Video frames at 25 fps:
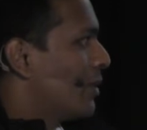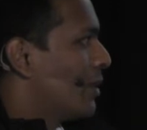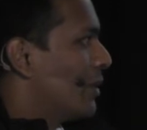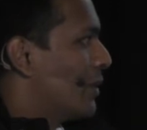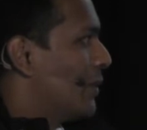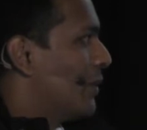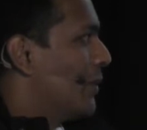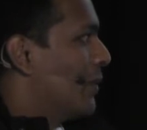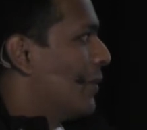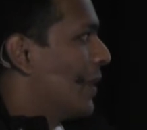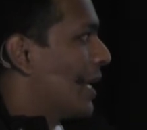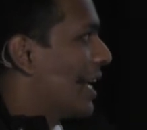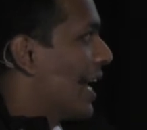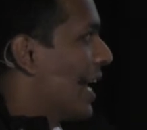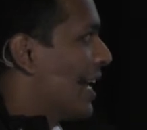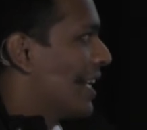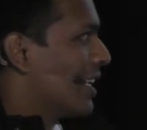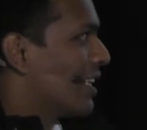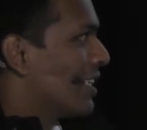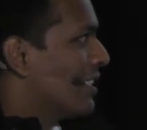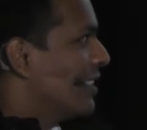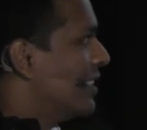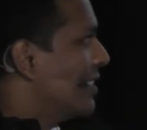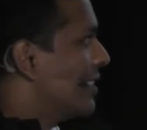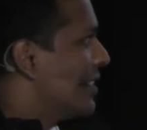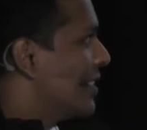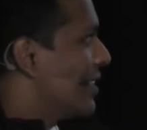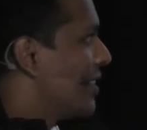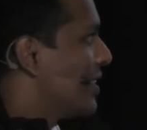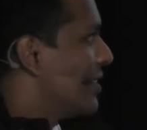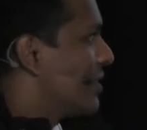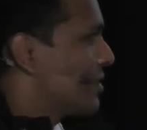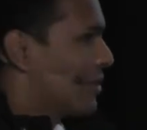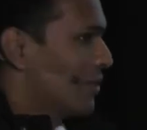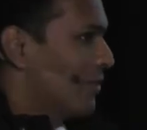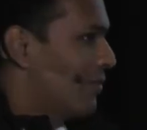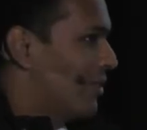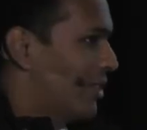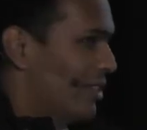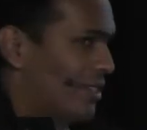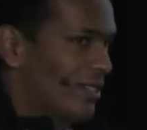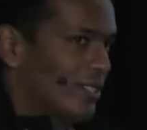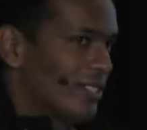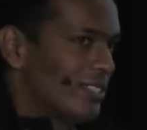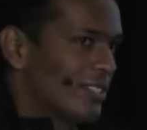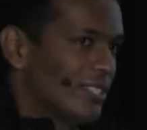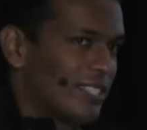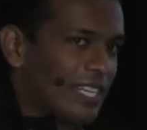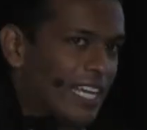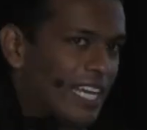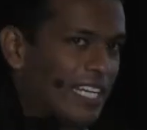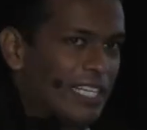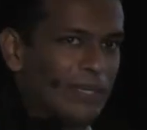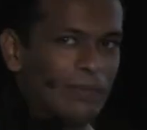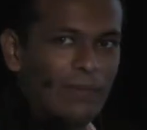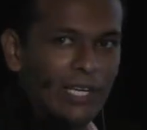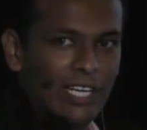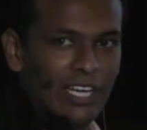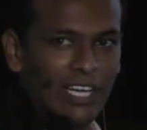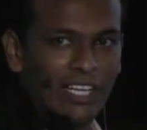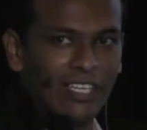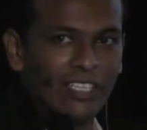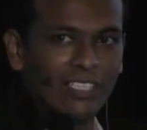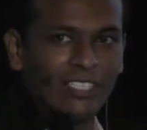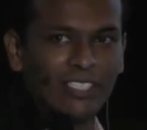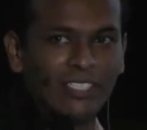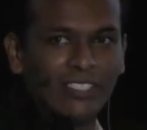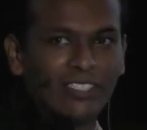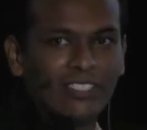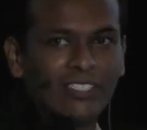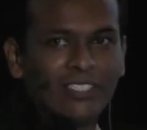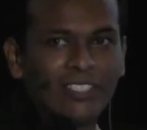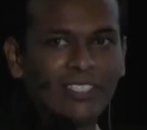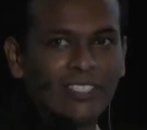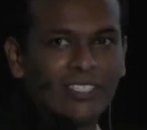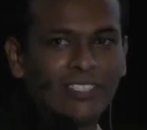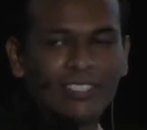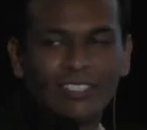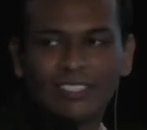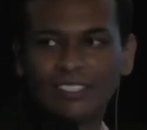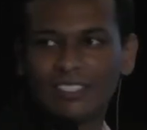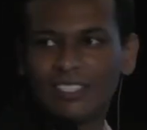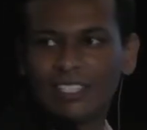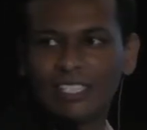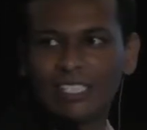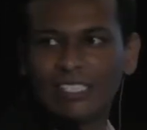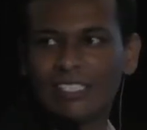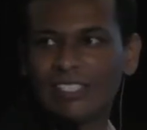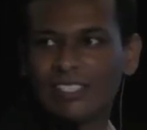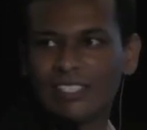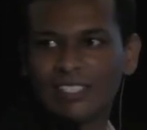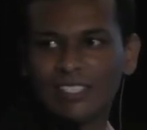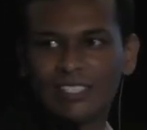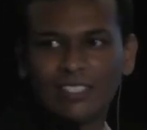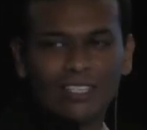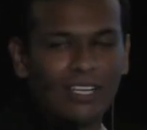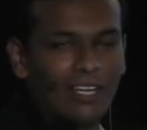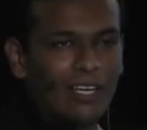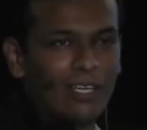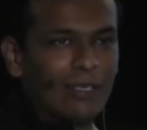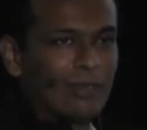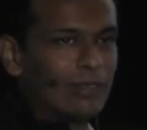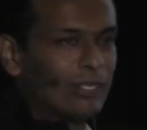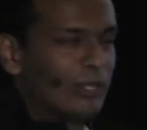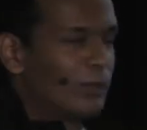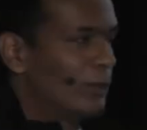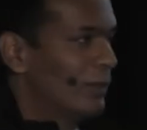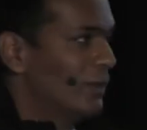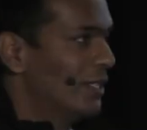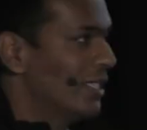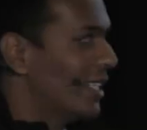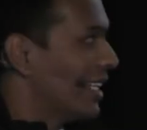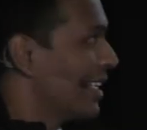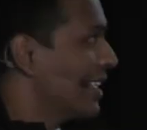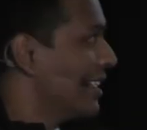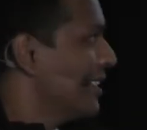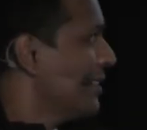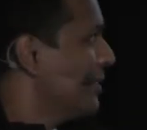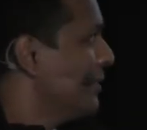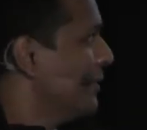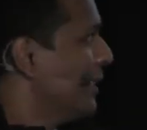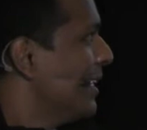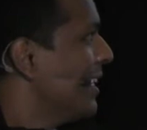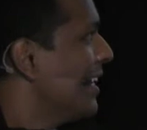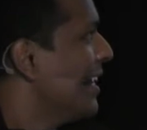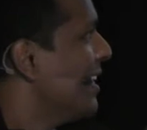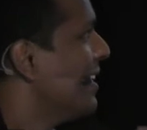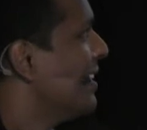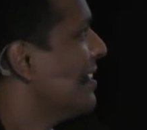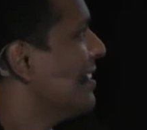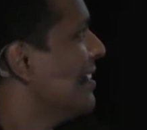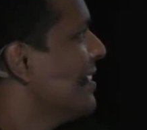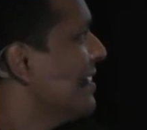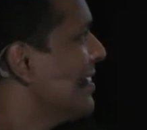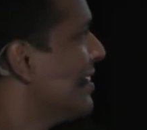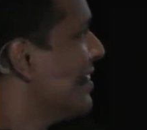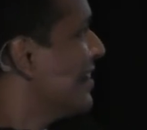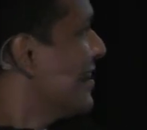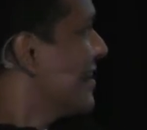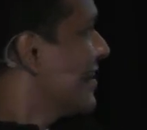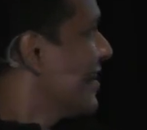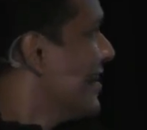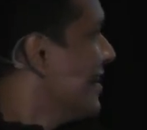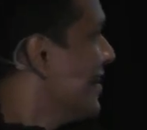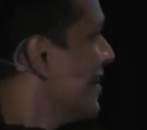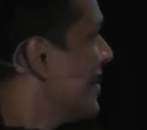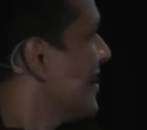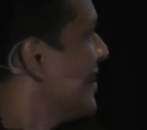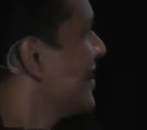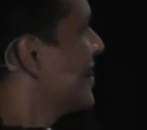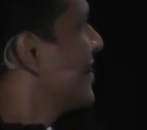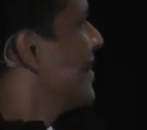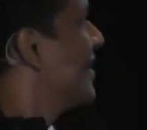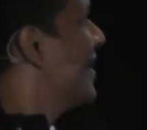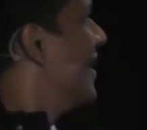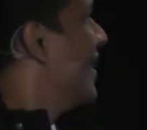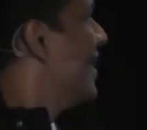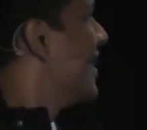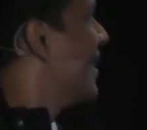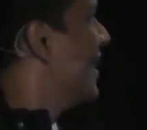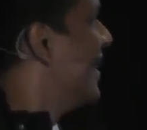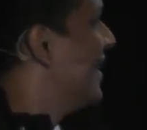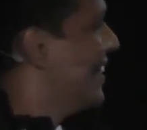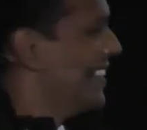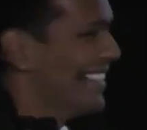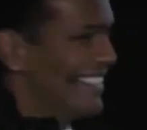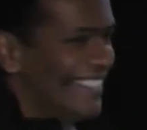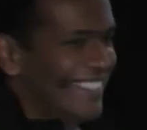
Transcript: for mechanical engineers. If there's any mechanical engineers in this talk, they will be like, oh my god, tensors. Okay.